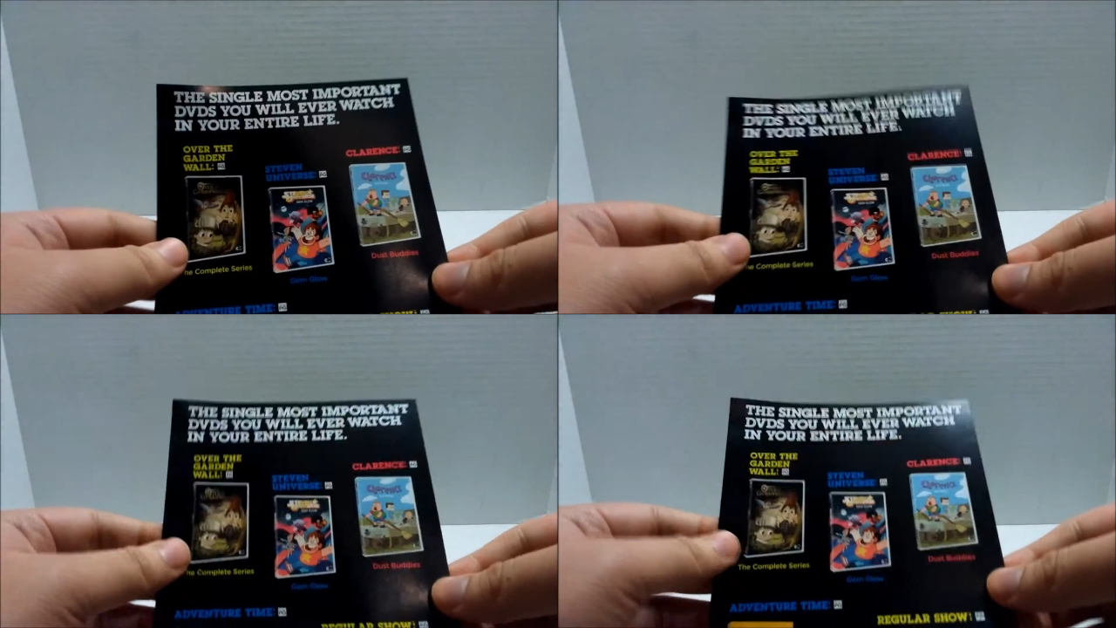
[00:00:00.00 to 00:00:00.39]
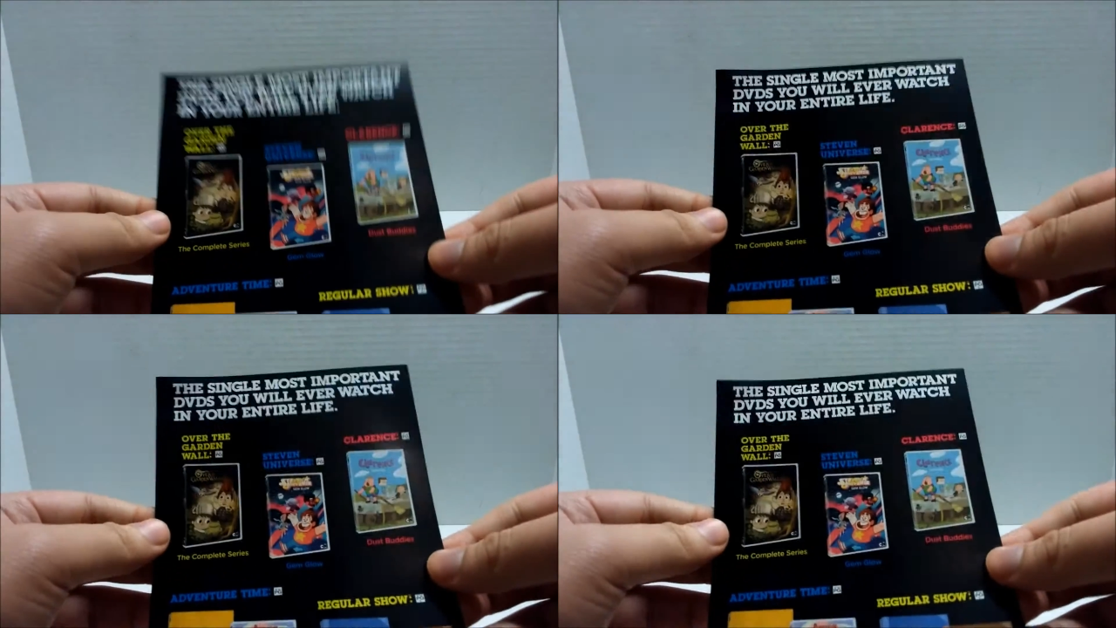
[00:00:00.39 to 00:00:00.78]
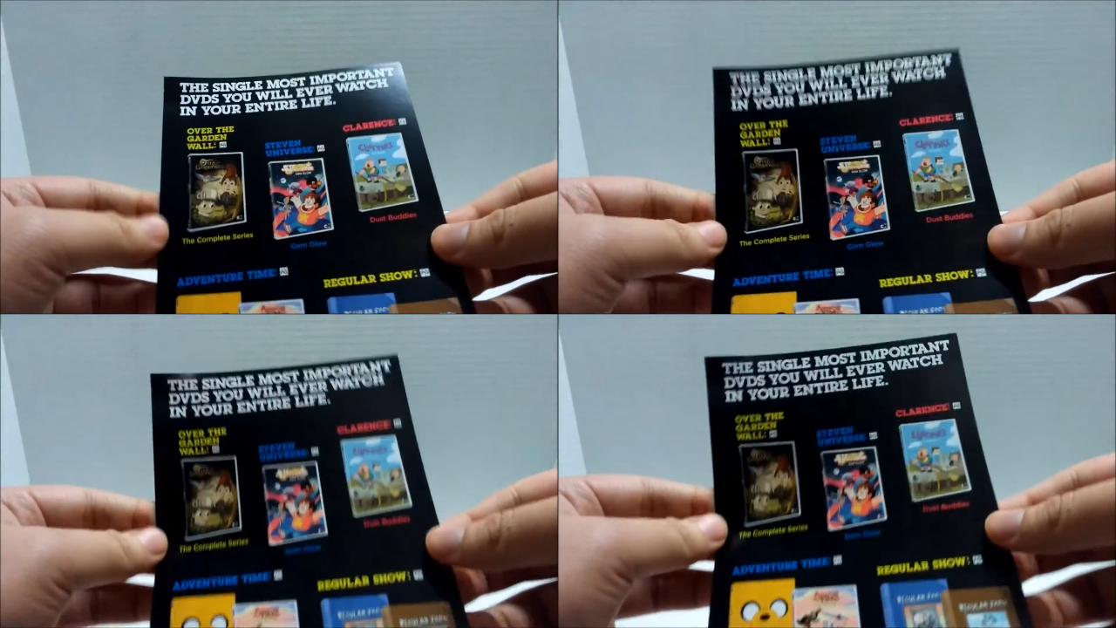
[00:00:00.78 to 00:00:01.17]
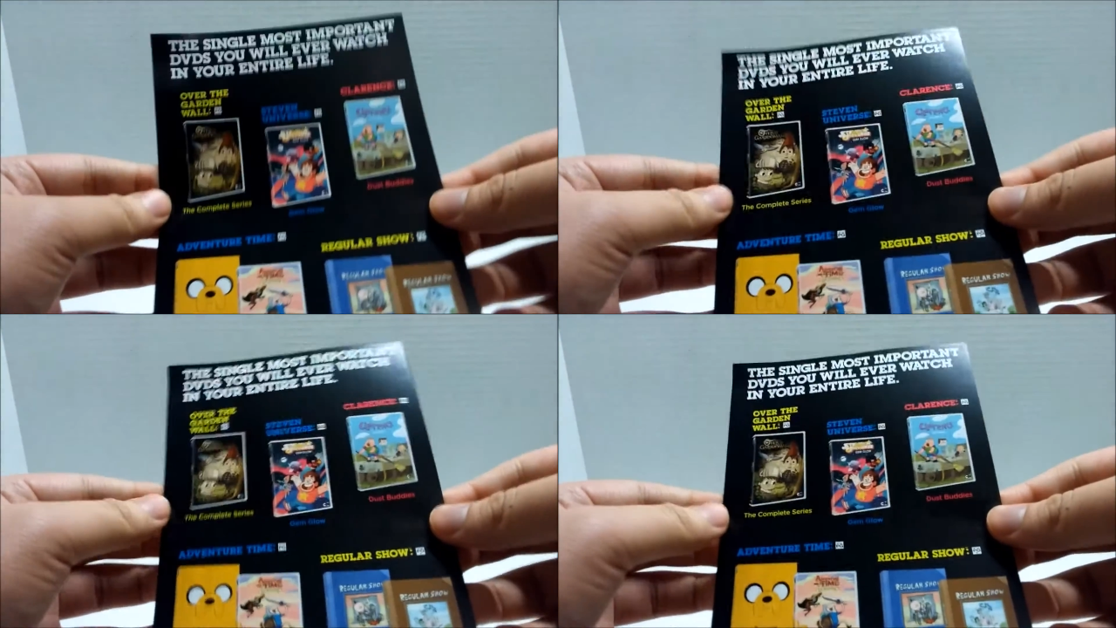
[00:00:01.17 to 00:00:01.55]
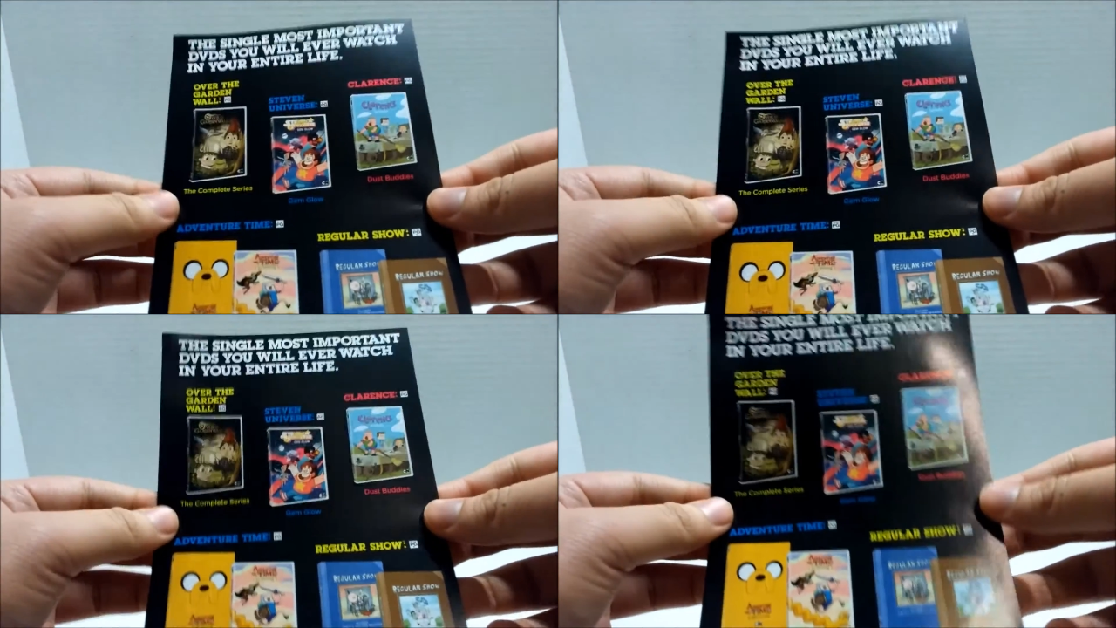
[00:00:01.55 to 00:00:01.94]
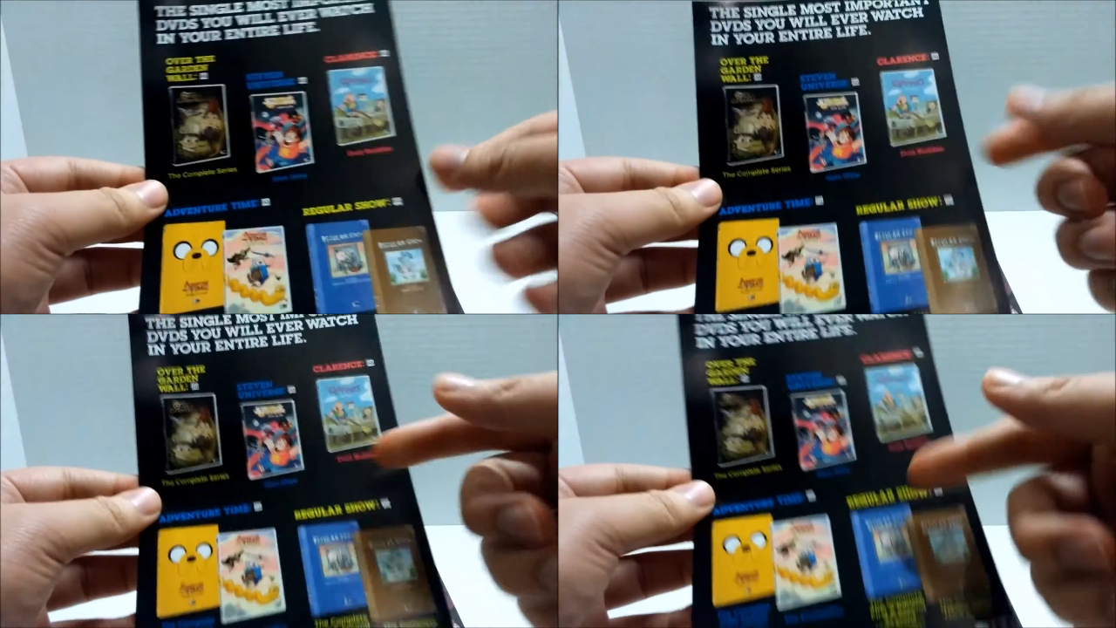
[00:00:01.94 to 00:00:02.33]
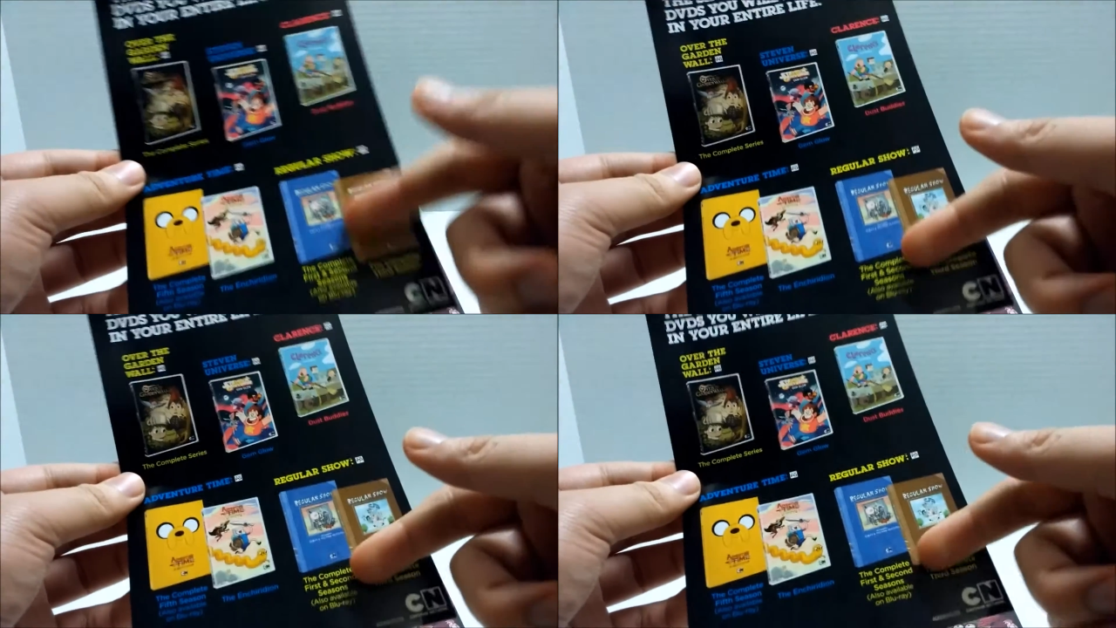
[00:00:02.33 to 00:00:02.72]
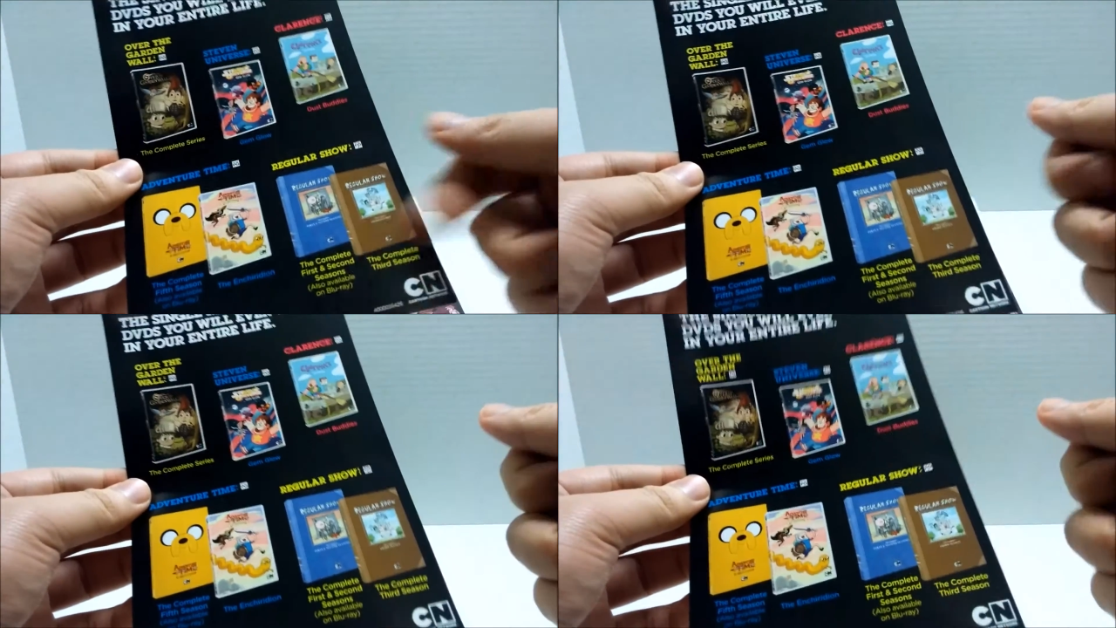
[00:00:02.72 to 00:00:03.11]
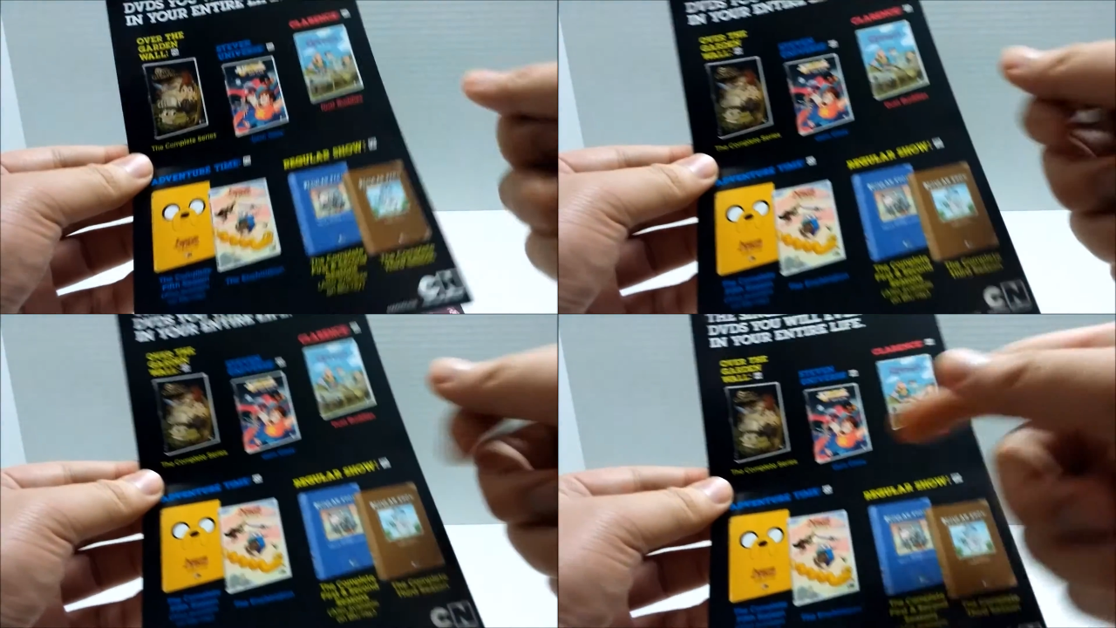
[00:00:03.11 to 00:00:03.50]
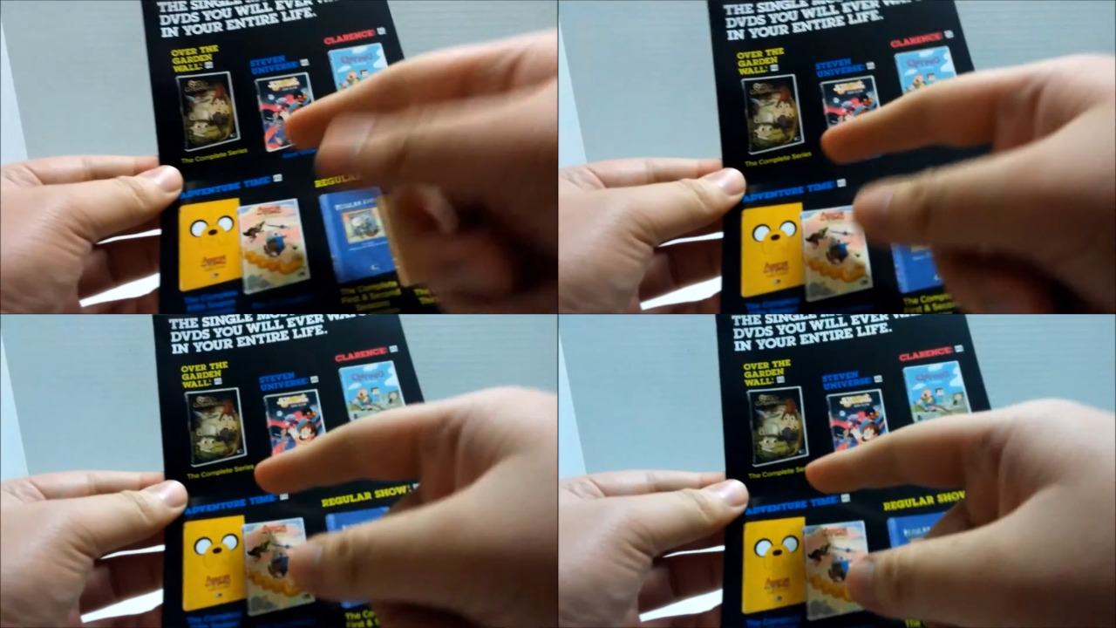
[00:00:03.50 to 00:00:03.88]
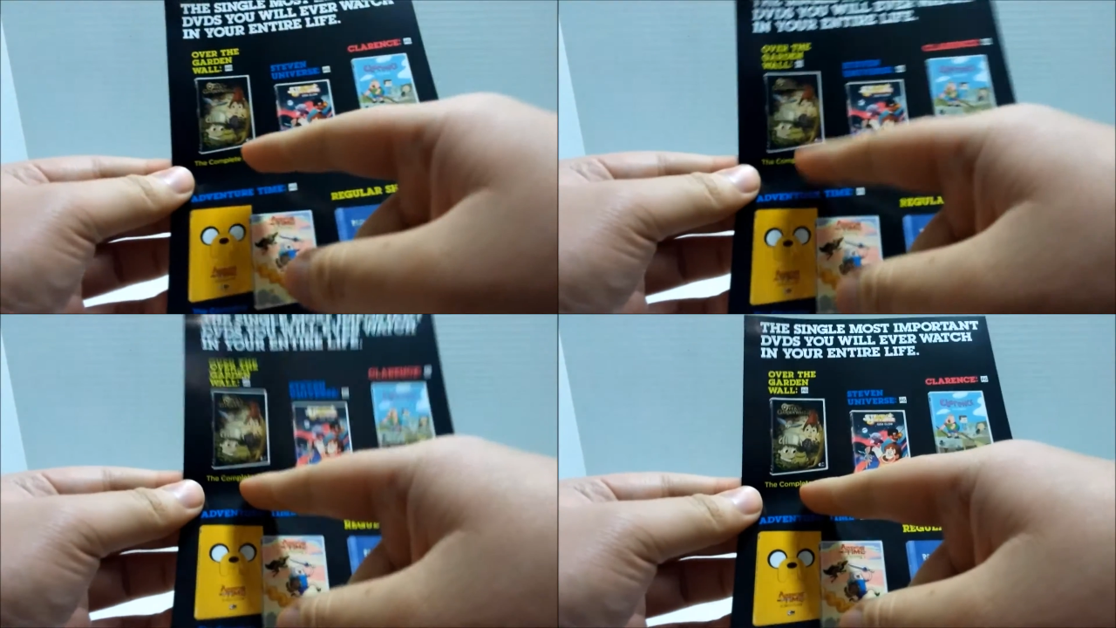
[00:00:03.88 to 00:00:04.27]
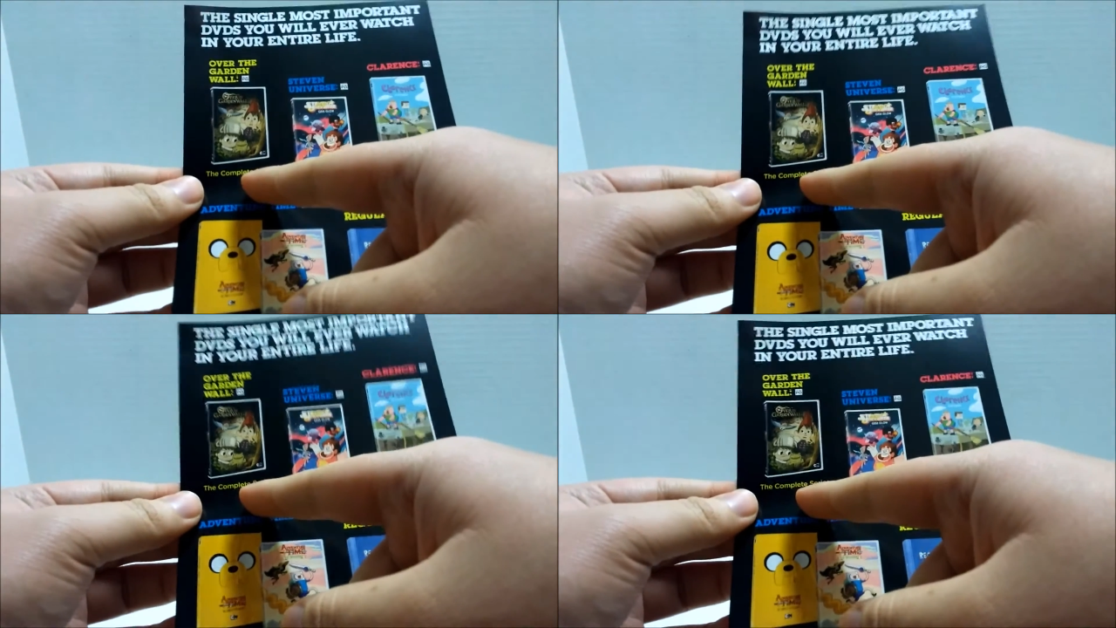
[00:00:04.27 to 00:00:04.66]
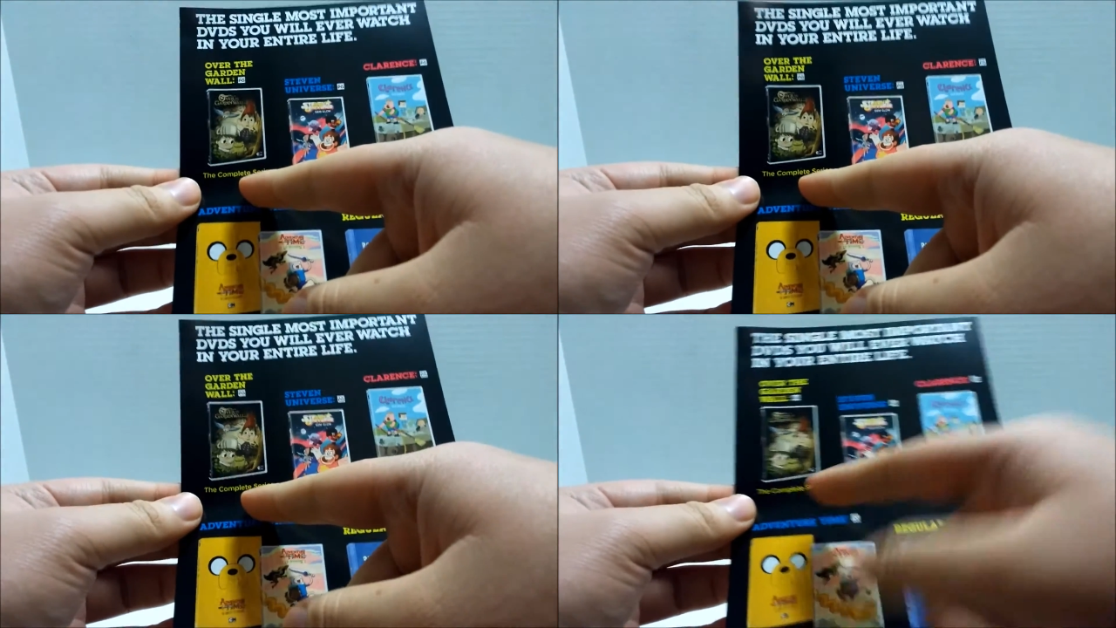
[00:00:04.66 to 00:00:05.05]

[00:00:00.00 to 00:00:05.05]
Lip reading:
[unreadable: no face in view]